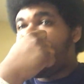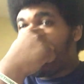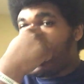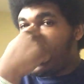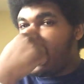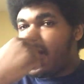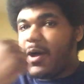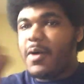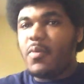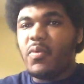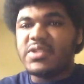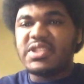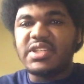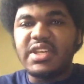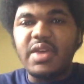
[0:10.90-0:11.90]

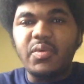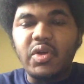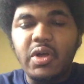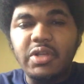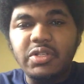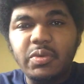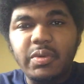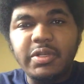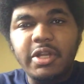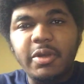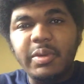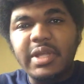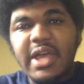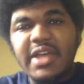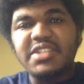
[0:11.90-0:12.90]
Once again, we're going to do another
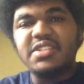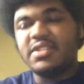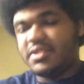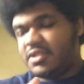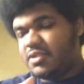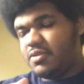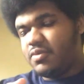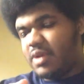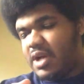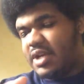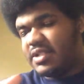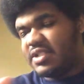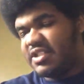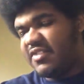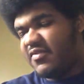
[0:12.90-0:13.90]
reaction to
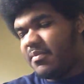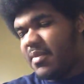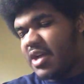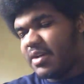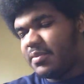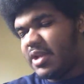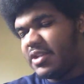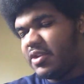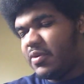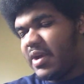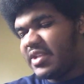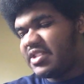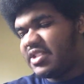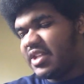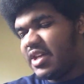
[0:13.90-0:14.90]
Stephen Macklin. I know I
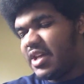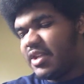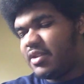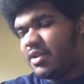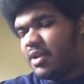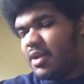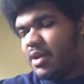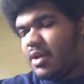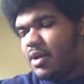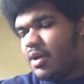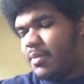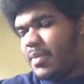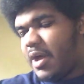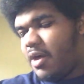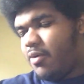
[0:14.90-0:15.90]
said
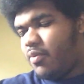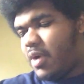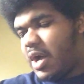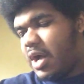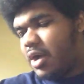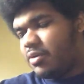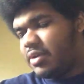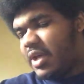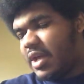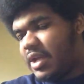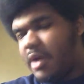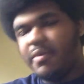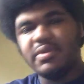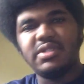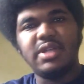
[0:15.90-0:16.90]
about a while that
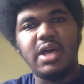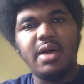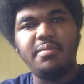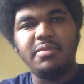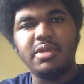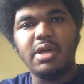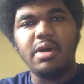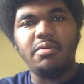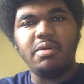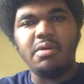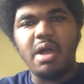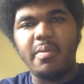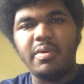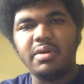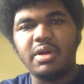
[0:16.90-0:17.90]
I will stop, you know,
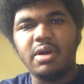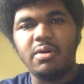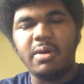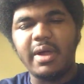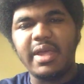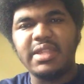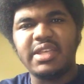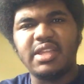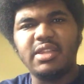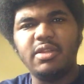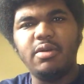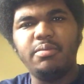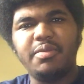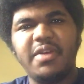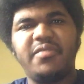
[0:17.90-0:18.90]
I will come right here and take a
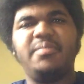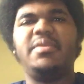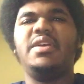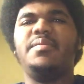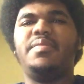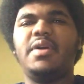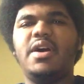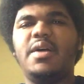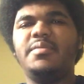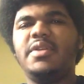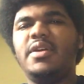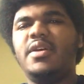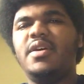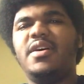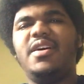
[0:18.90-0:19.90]
little break from hip-hop.
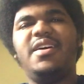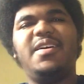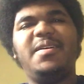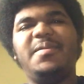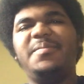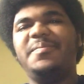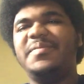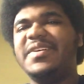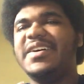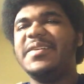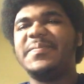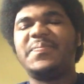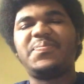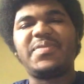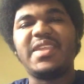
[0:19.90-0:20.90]

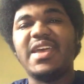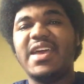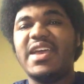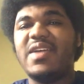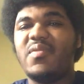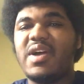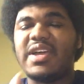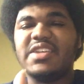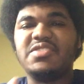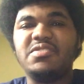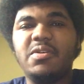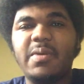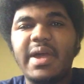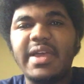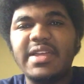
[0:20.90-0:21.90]
But, hey, why can't you
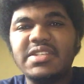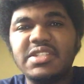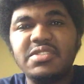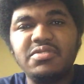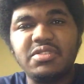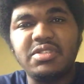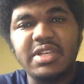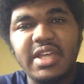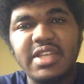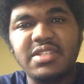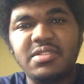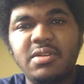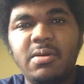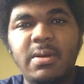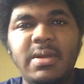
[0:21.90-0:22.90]
go right here and just use your chance
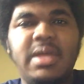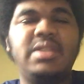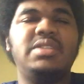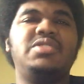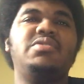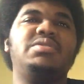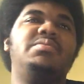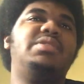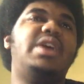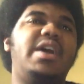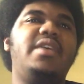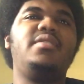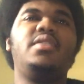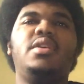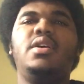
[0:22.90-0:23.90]
and go right here and show some
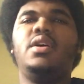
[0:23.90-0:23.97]
light?